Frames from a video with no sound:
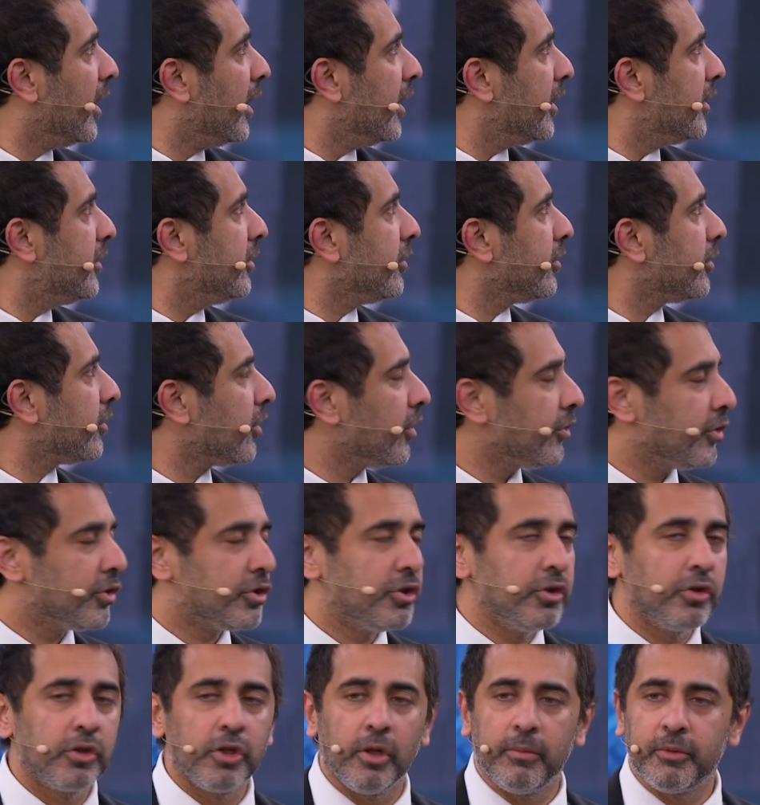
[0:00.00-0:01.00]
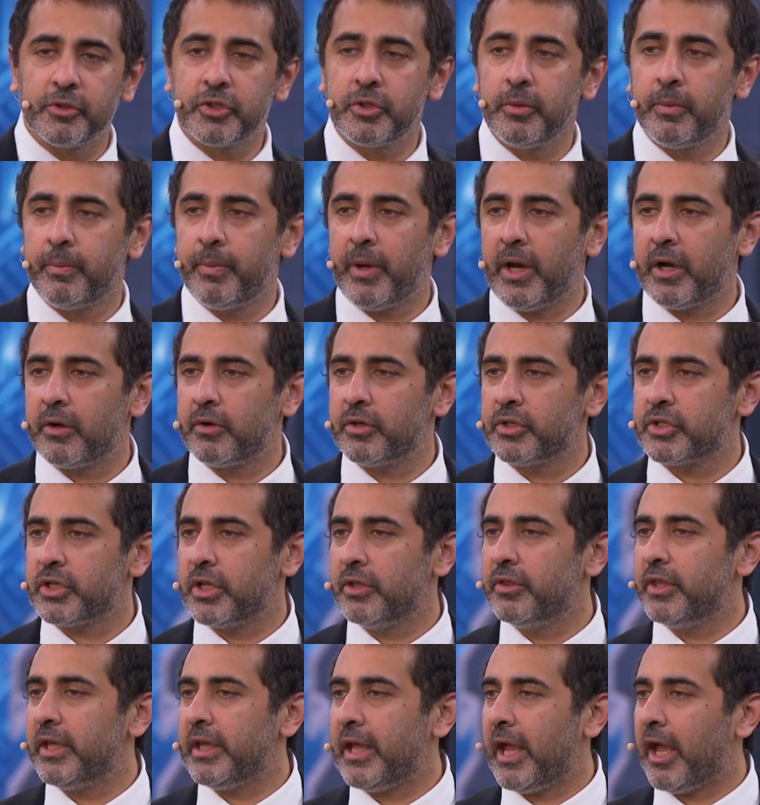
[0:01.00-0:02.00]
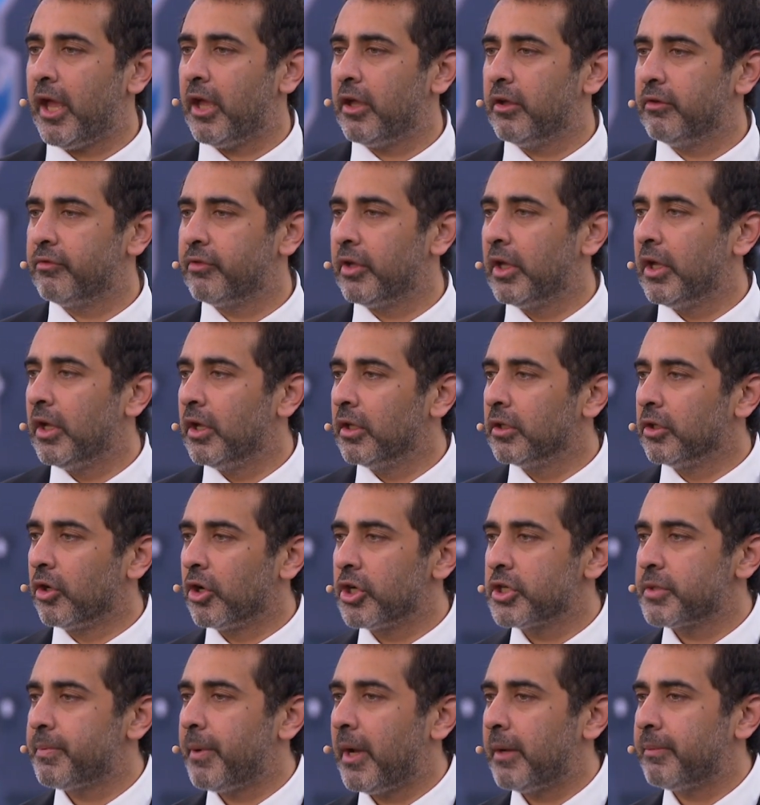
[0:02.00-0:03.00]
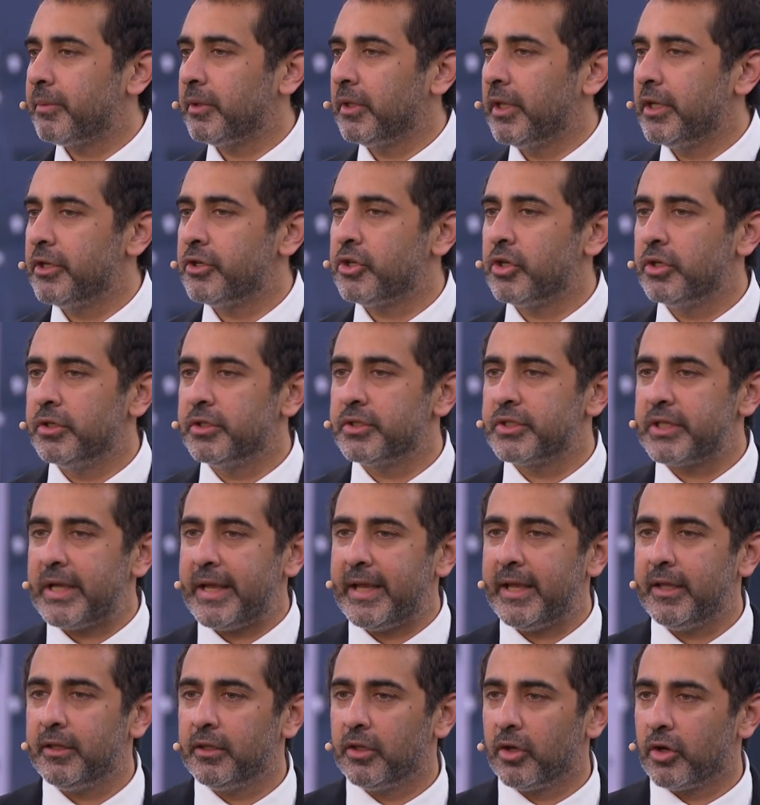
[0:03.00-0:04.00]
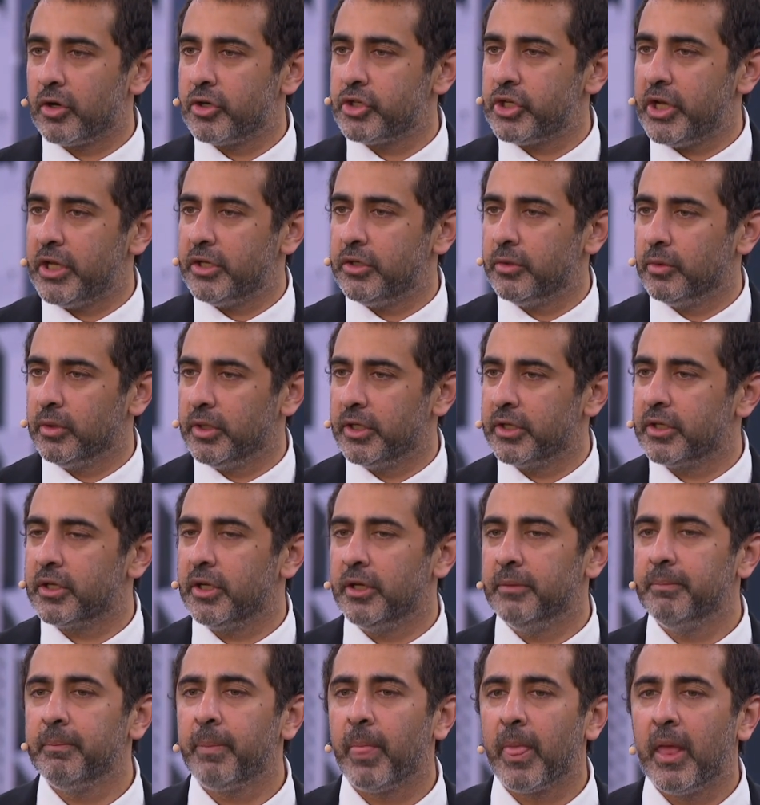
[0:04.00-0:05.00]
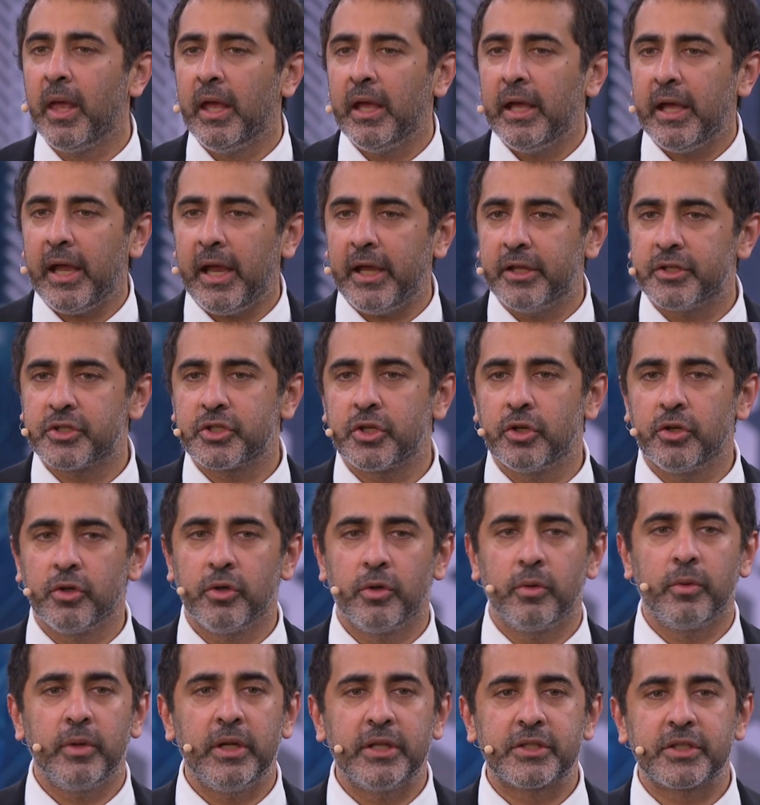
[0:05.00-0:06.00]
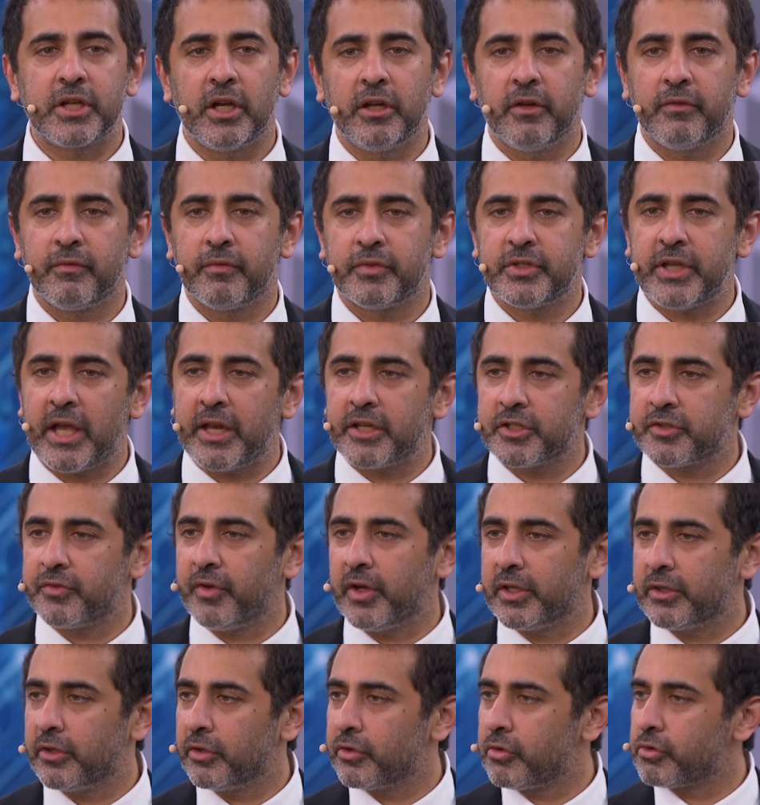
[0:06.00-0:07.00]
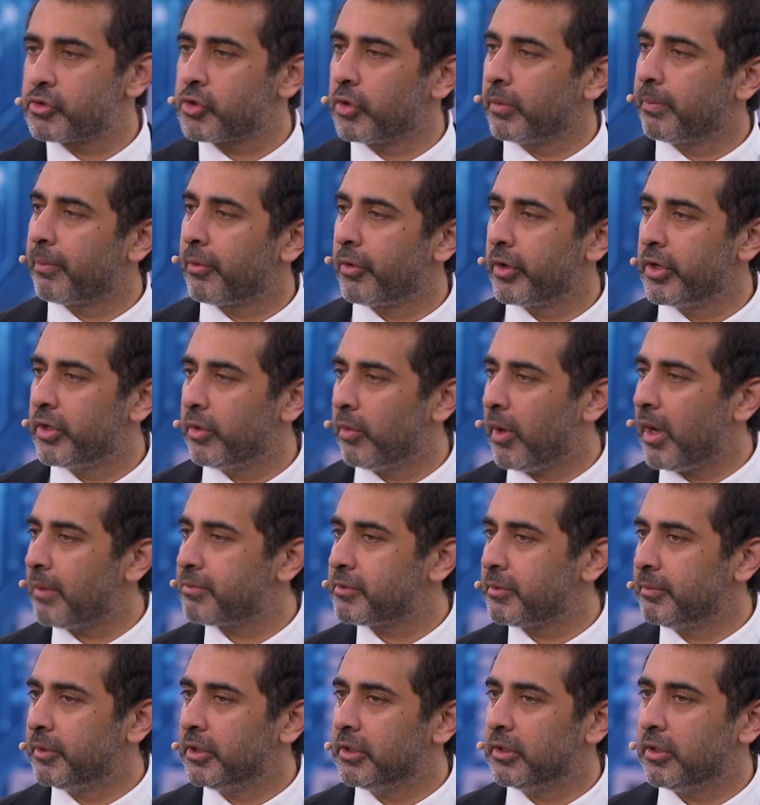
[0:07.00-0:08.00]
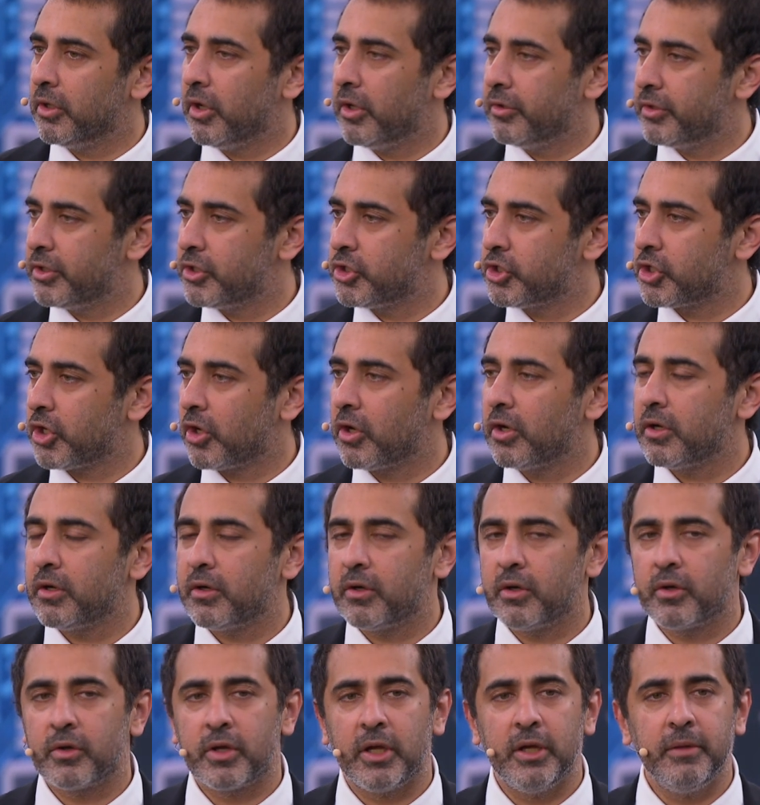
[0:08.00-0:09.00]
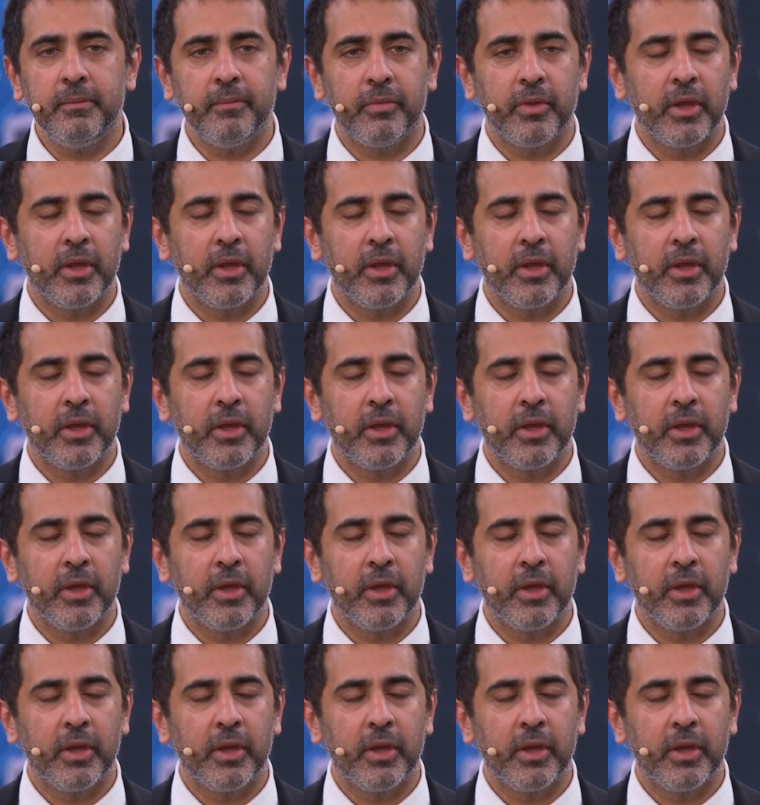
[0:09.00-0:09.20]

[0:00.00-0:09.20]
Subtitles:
Here are the two global superpowers, and they have large populations and large annual income. And so it's kind of satisfying that they're sort of Pareto optimal on this chart. Okay.